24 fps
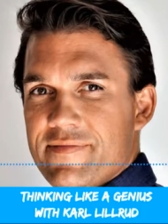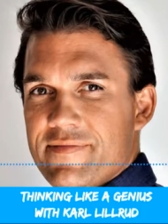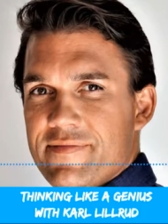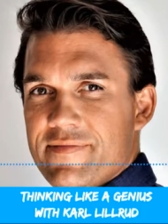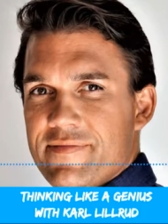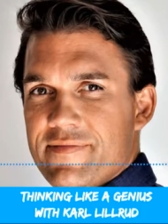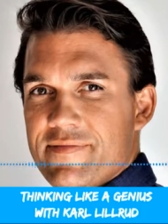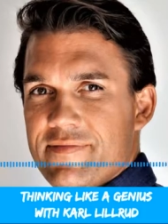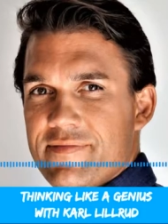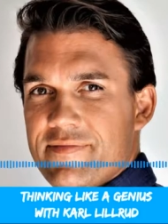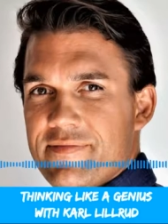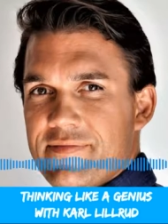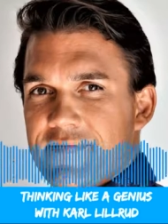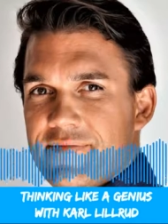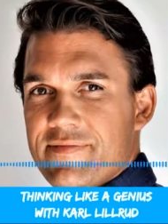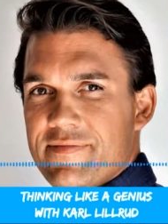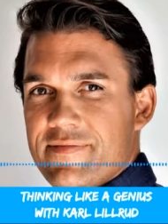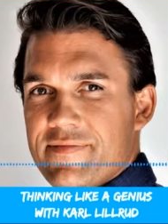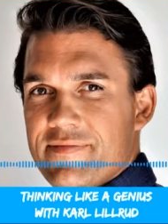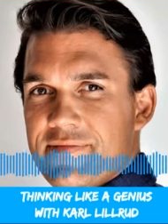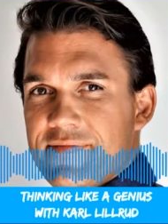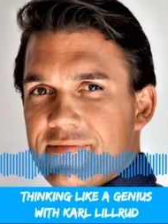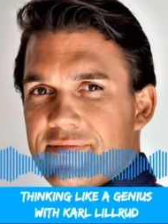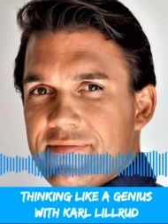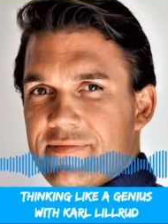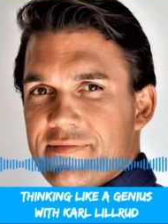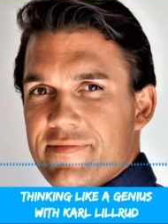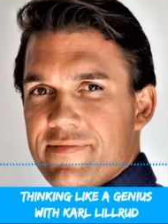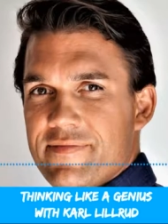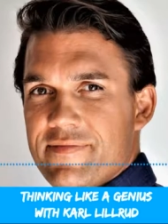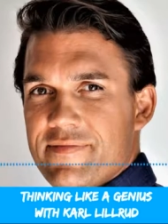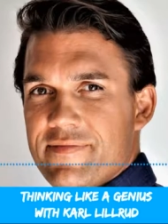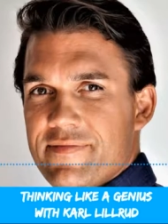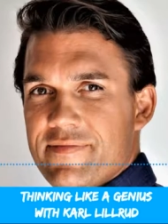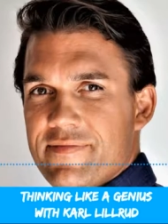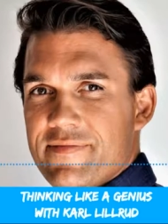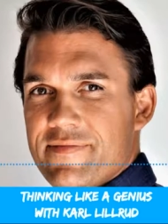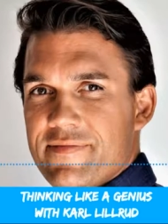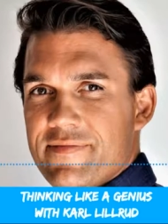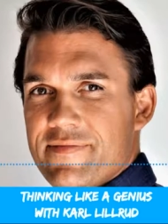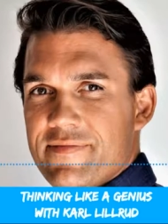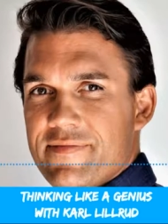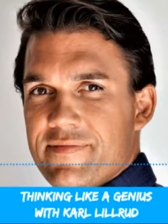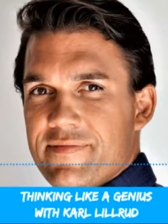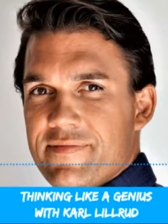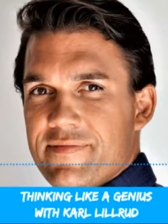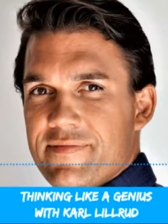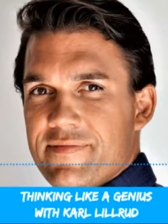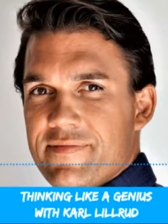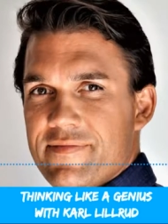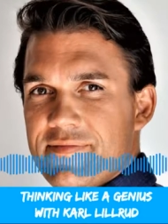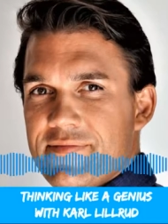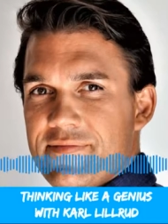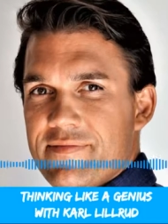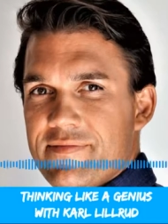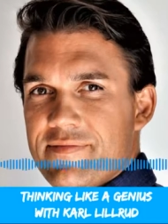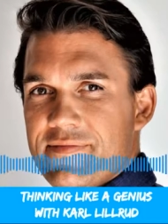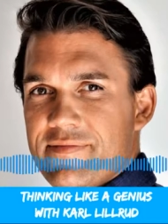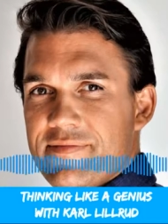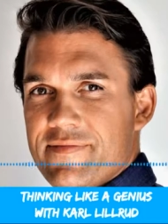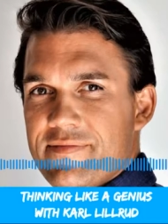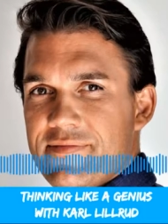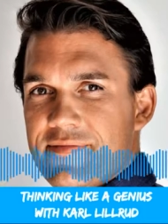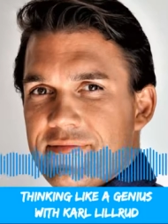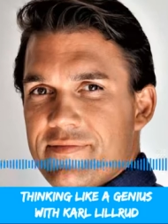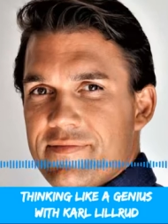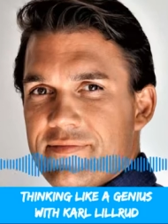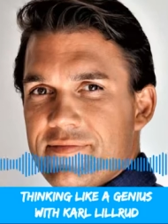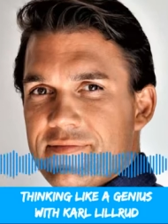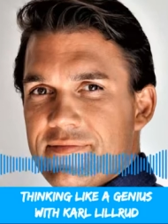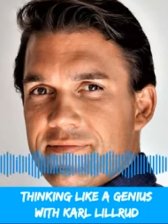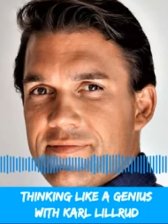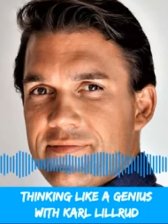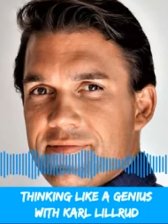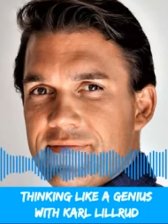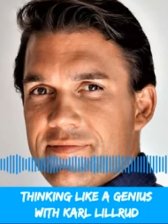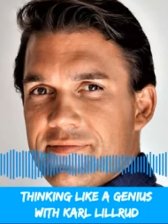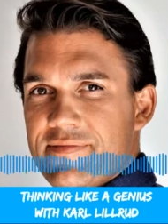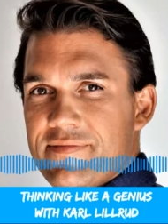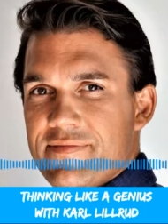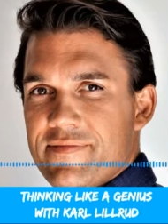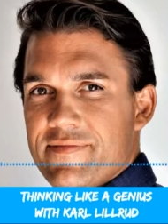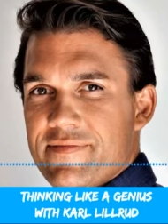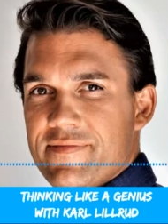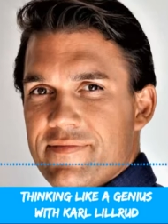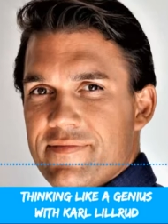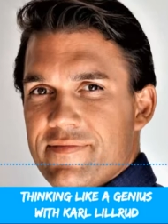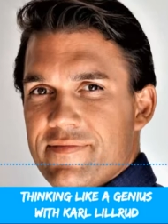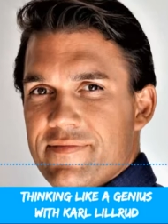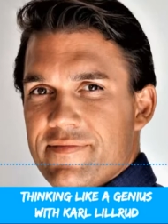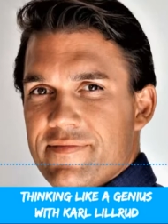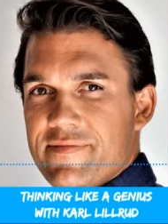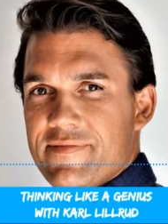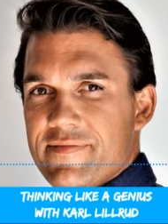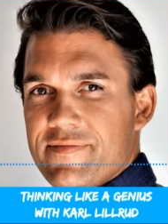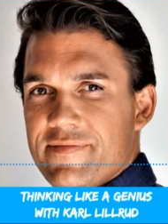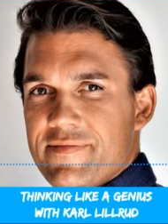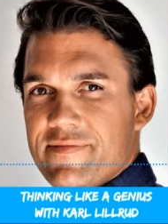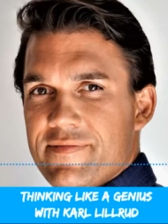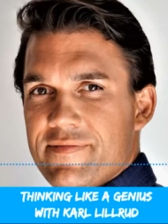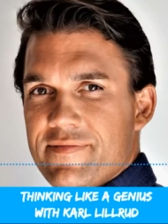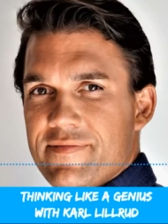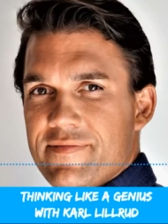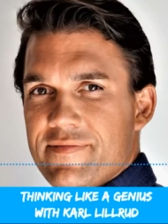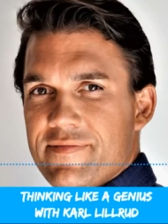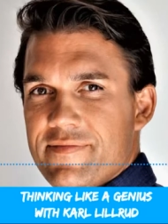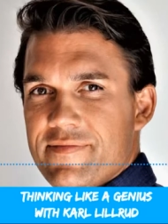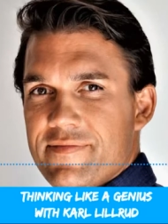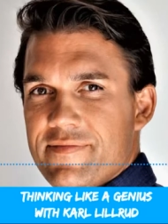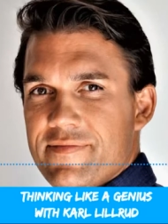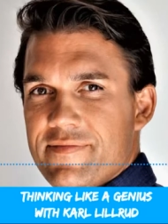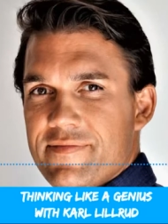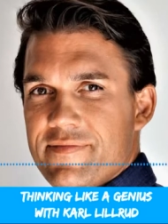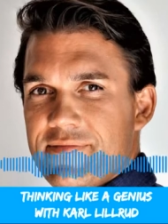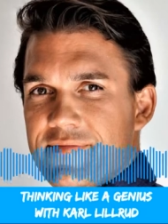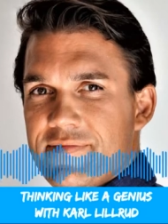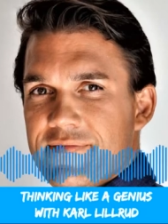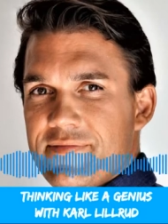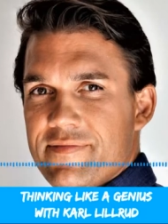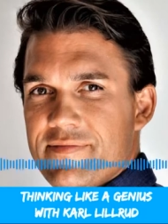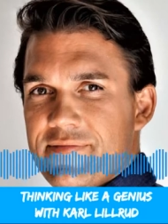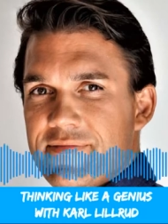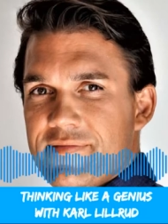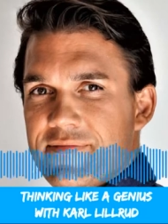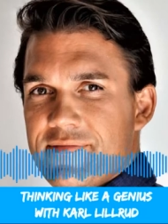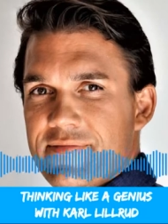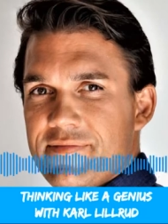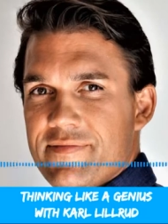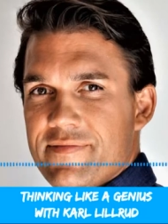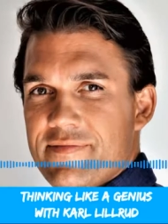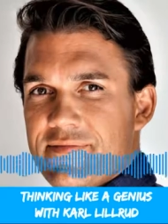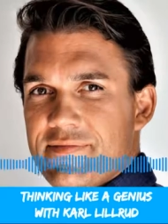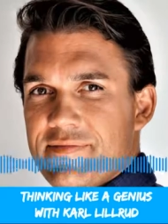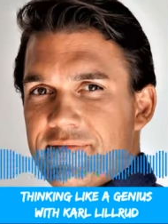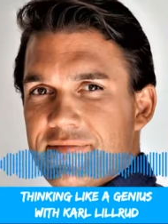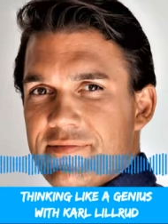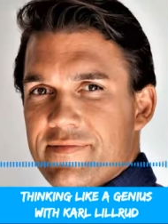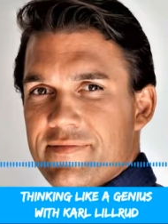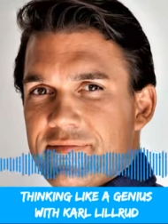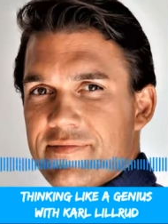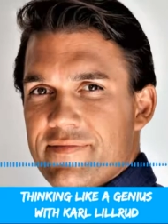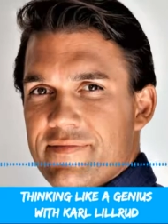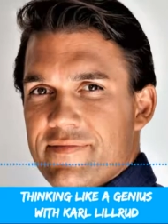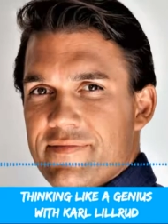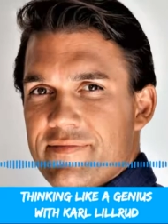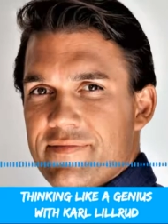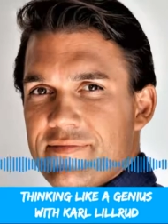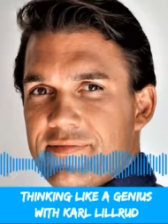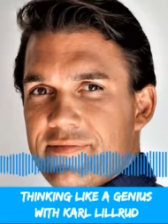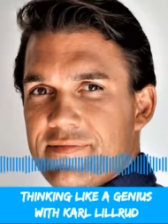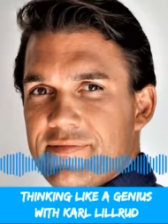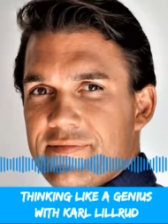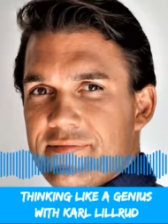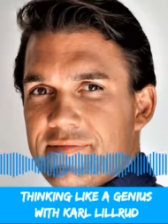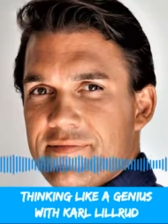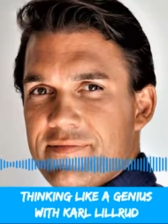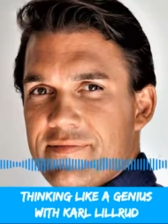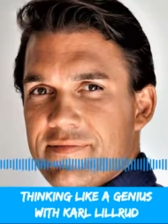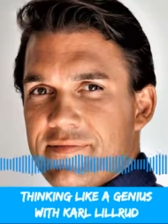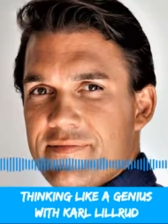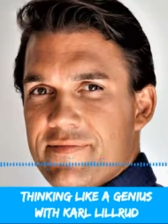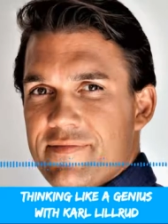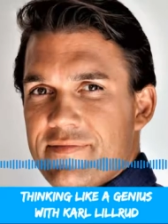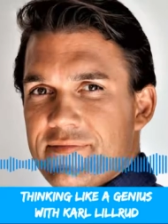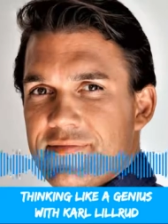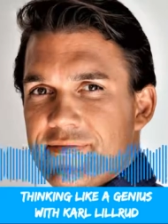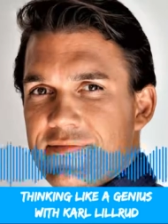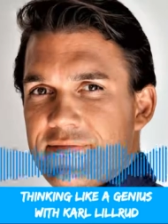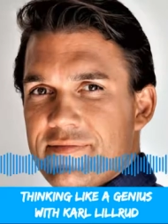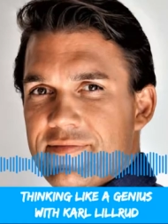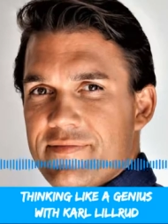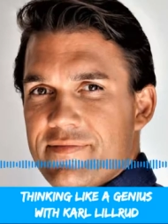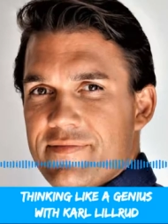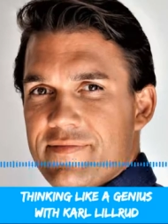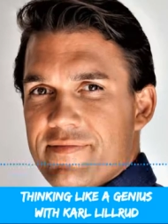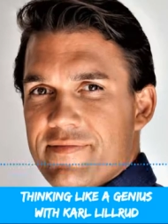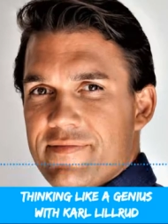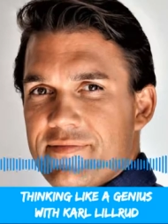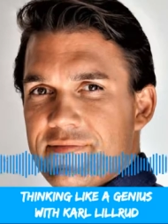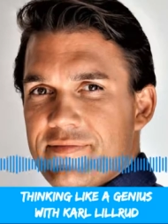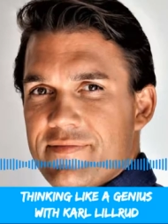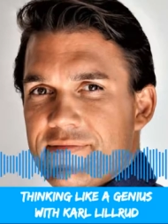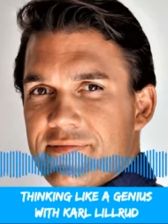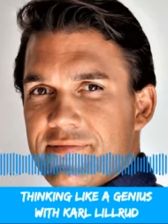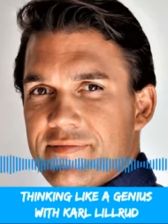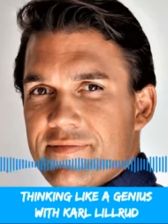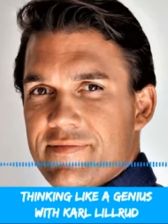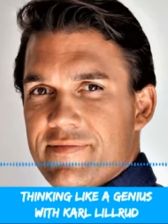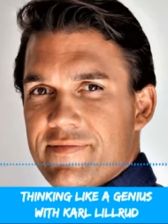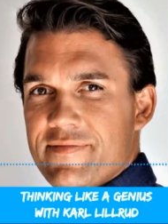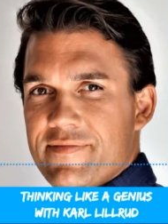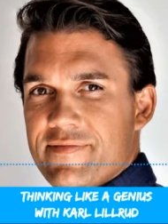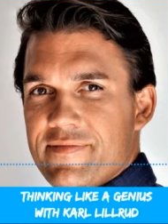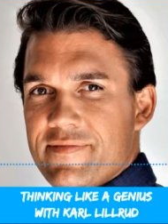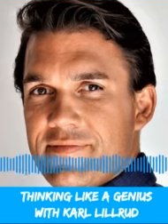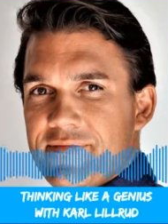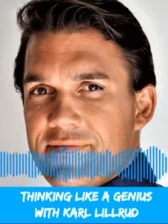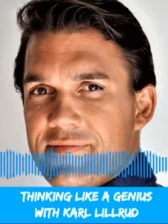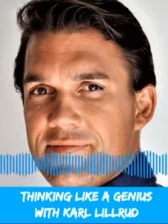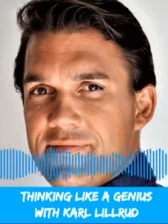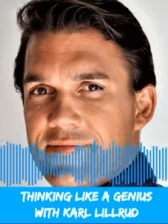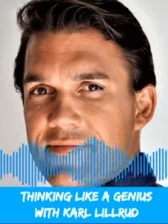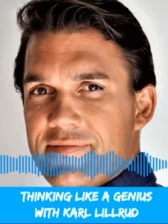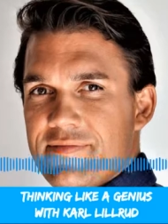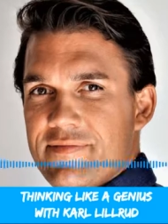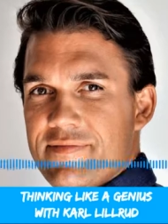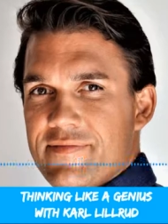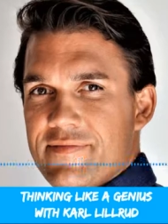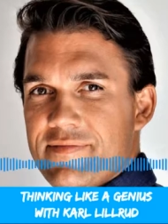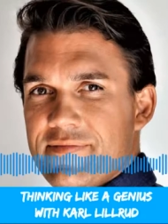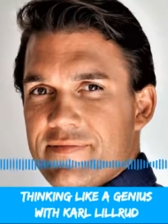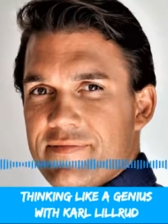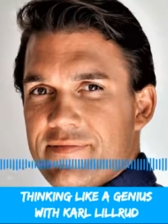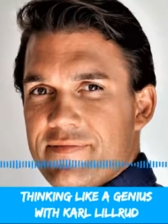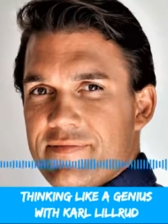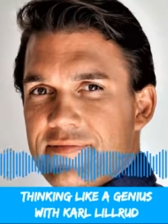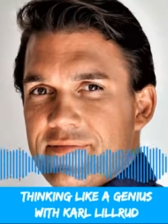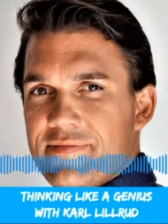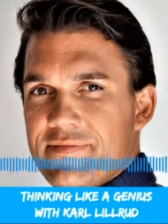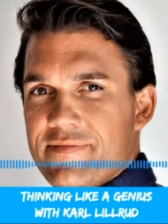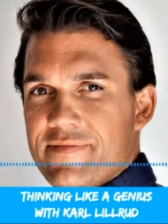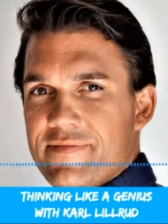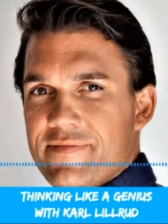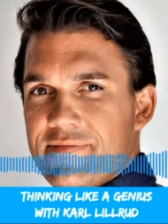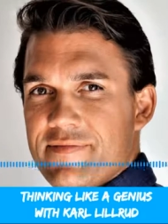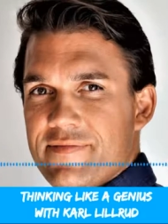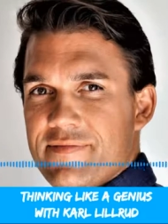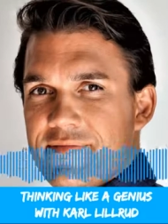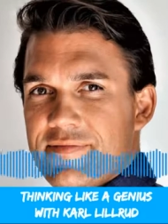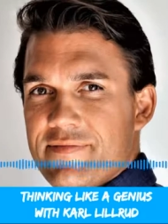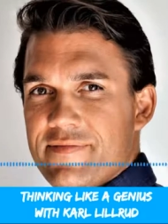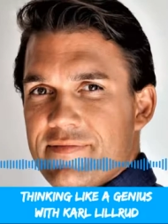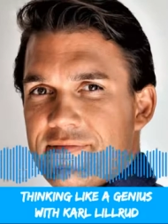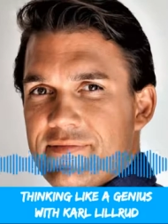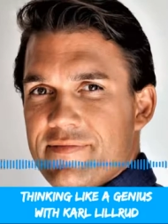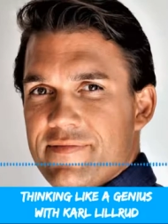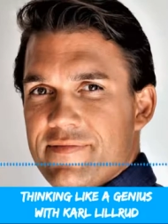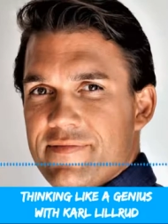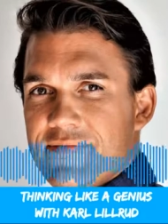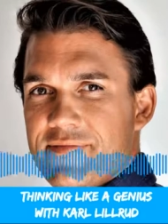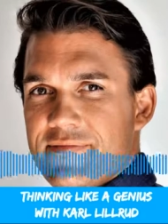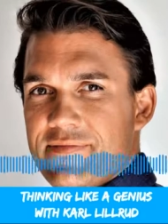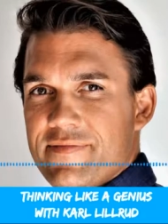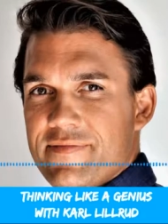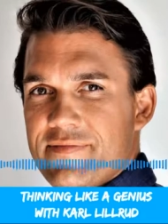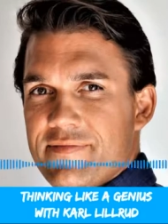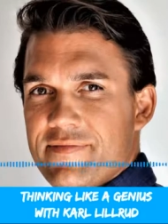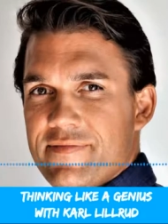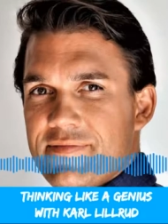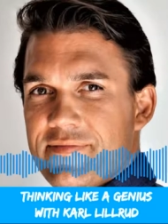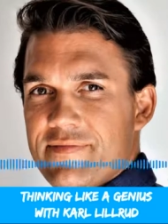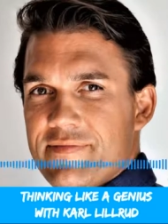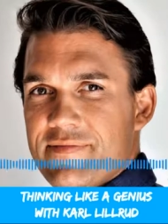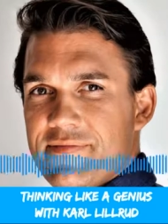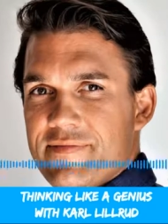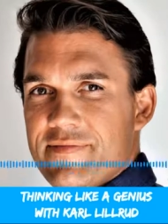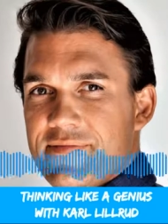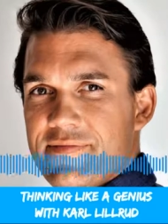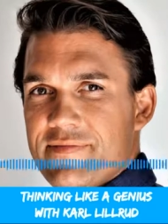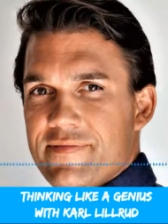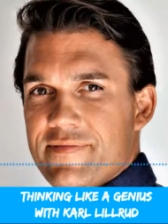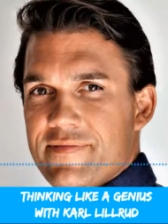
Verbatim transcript: separate each and every element uh, uh, to make it uh, its own, and then analyze is this particular part impossible